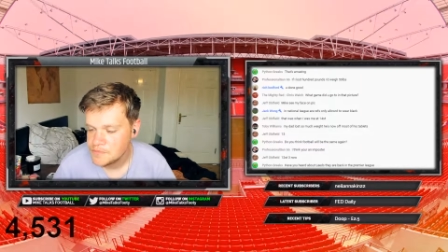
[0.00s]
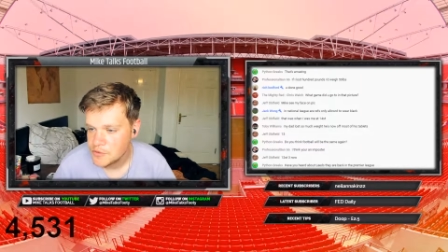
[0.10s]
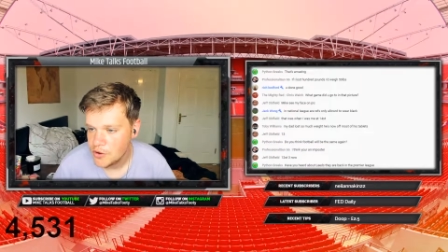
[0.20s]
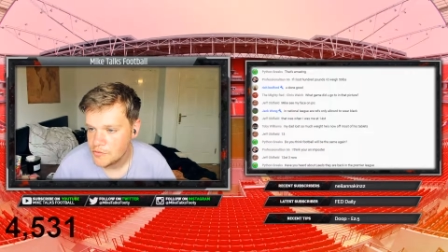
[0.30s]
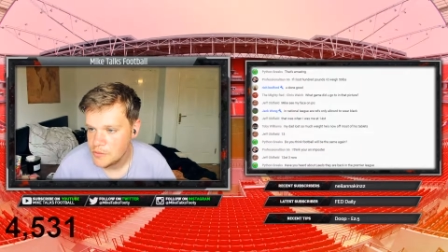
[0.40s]

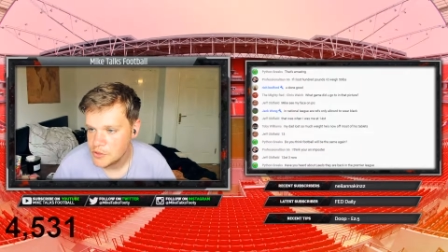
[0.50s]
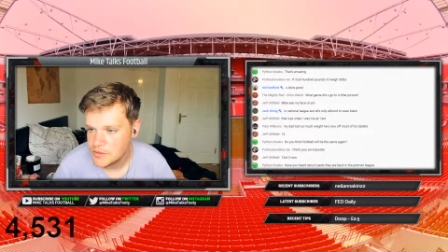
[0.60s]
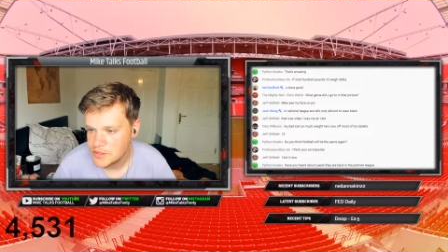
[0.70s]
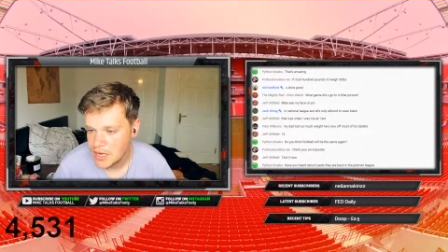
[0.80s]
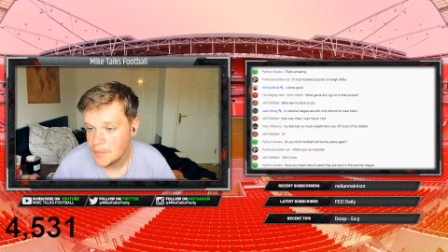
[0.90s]
off most of
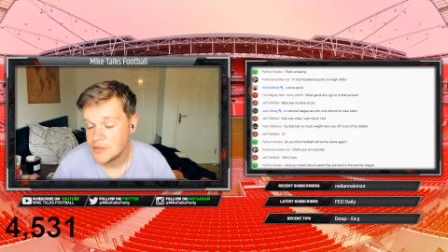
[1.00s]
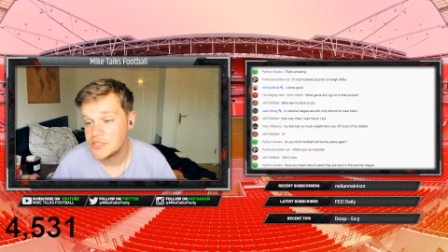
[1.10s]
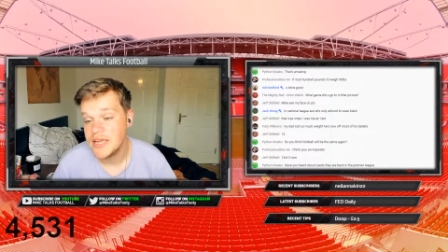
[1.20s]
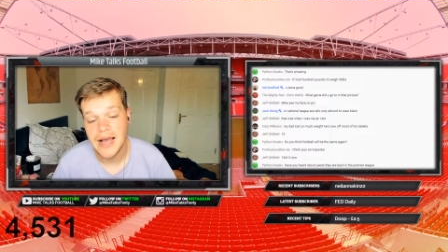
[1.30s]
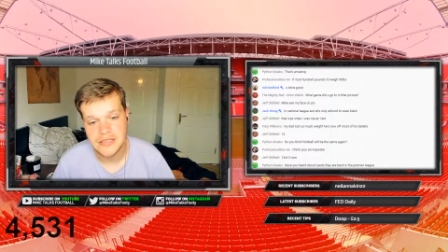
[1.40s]
his tablets.
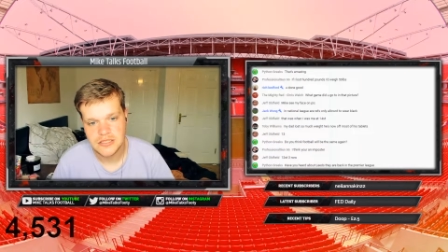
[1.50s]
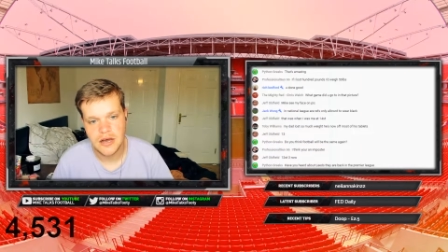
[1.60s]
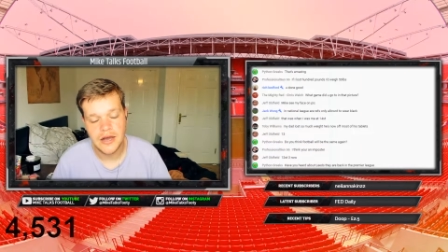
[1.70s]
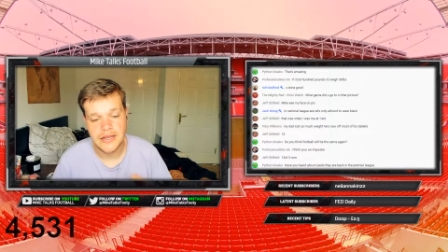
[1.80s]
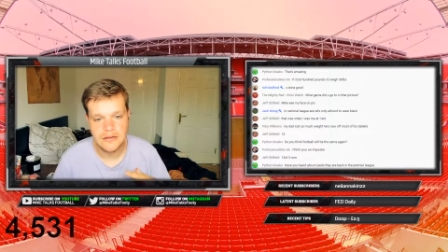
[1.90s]
Yes,
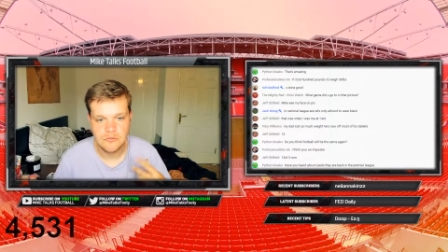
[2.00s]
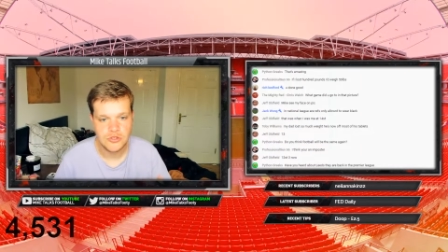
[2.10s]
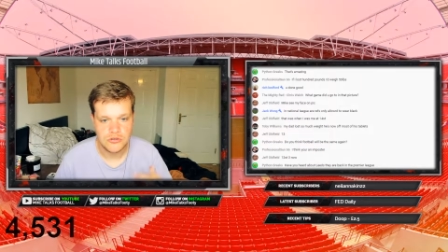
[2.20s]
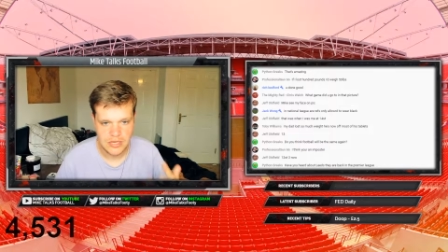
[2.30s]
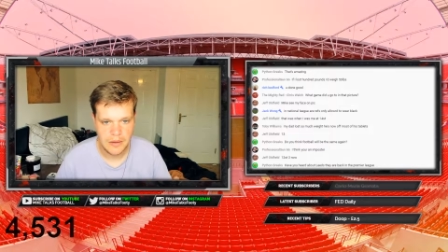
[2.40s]
I was
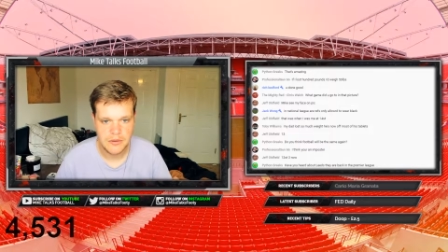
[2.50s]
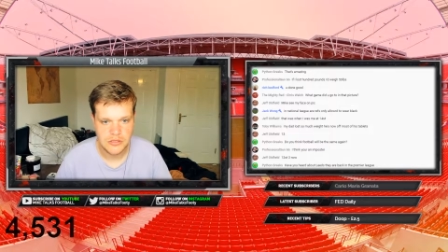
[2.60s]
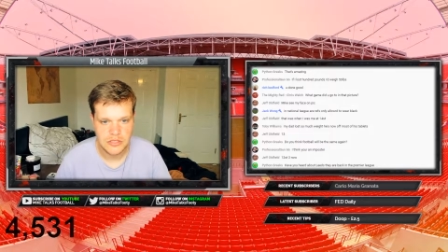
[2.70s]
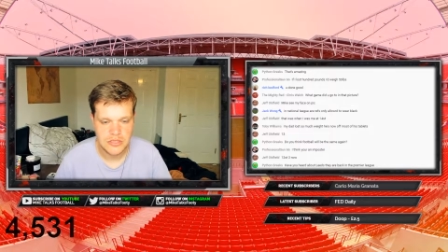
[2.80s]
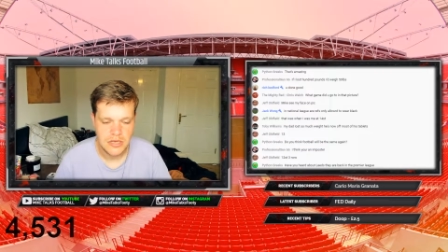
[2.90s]
on
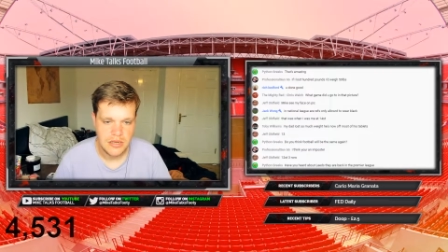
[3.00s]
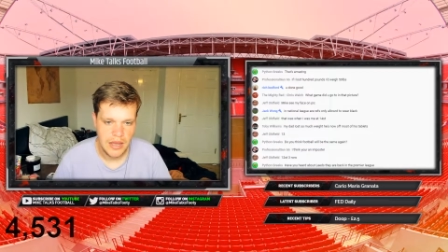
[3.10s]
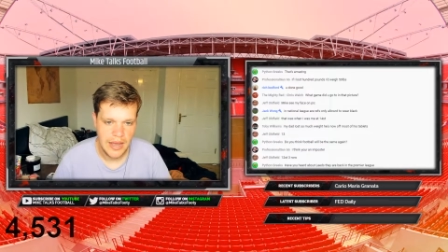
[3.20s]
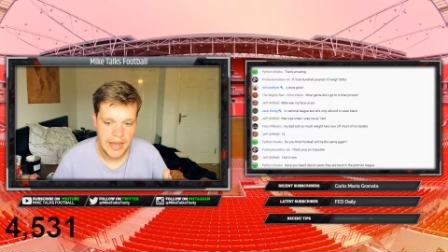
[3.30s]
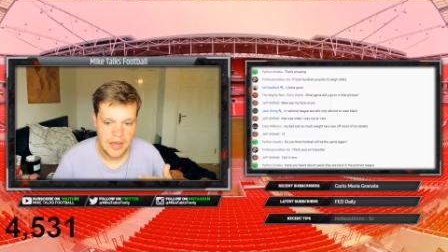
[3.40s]
tablets,
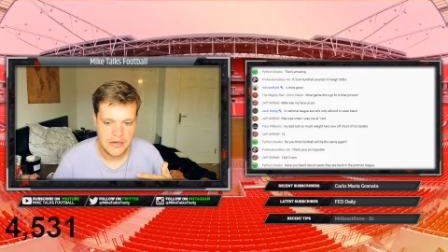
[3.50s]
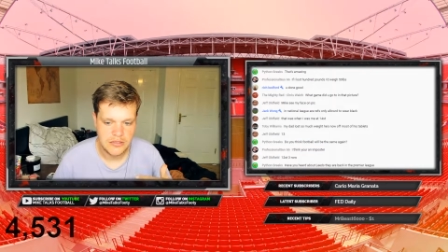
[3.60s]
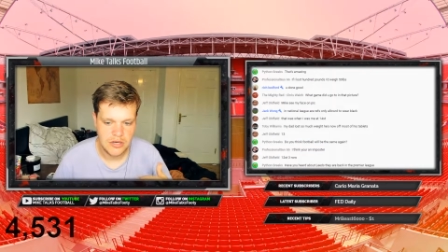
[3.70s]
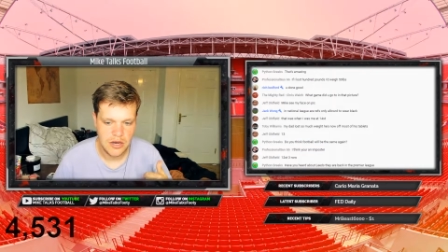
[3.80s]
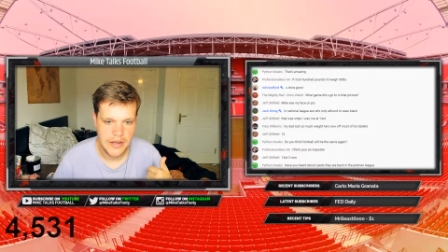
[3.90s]
and
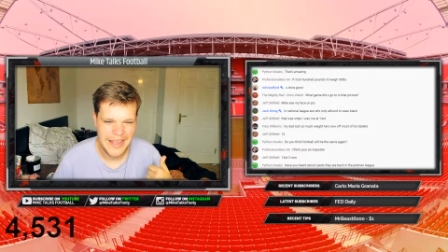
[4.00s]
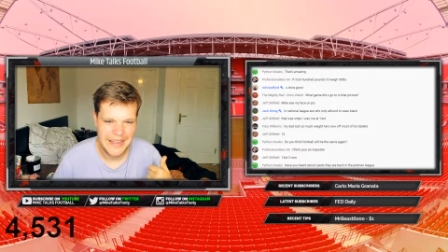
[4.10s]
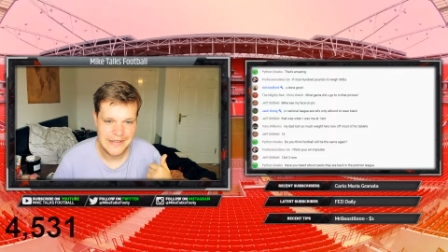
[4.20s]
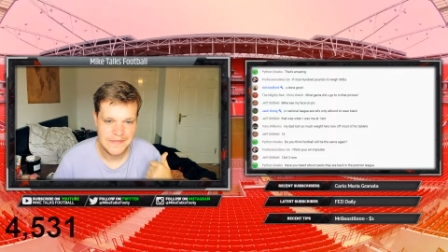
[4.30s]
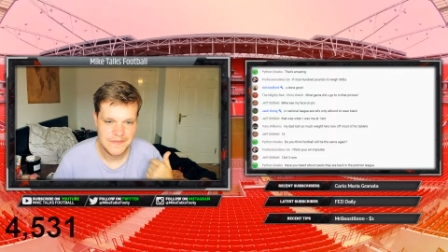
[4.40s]
I